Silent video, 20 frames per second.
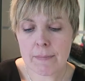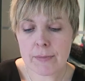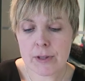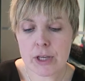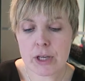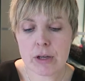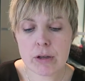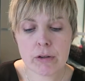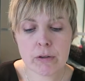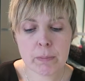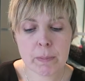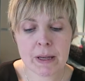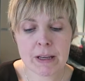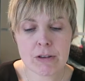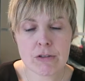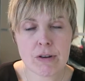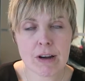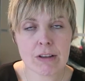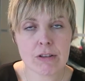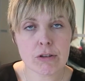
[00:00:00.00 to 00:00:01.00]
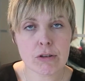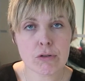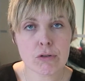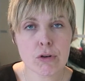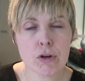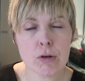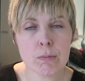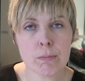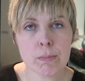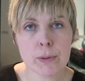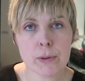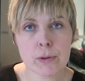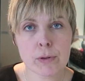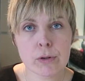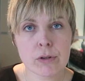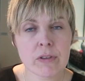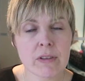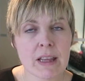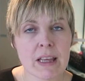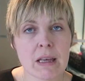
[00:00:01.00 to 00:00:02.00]
Use Pinterest group
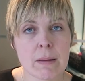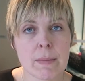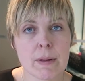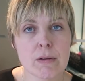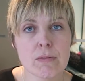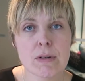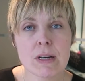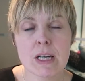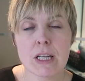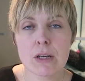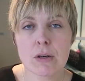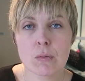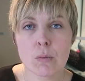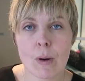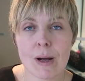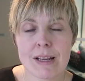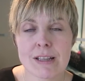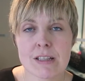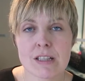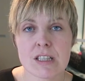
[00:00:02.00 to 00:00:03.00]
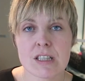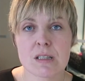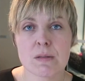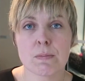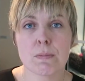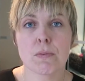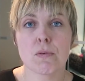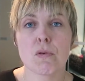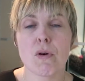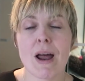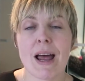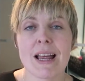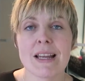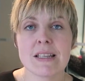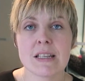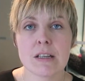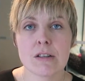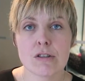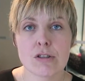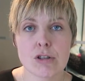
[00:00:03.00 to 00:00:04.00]
boards. They can be a really good way to
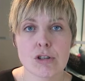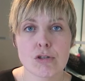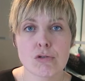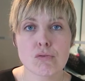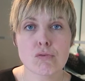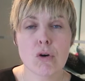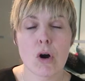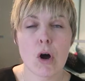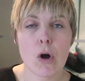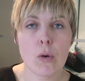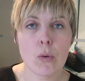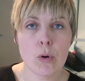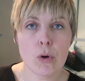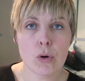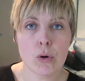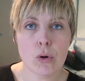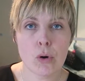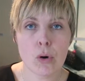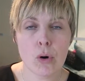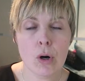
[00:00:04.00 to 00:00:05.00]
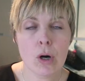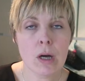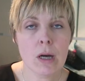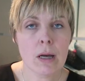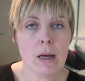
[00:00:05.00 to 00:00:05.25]
spread and to grow your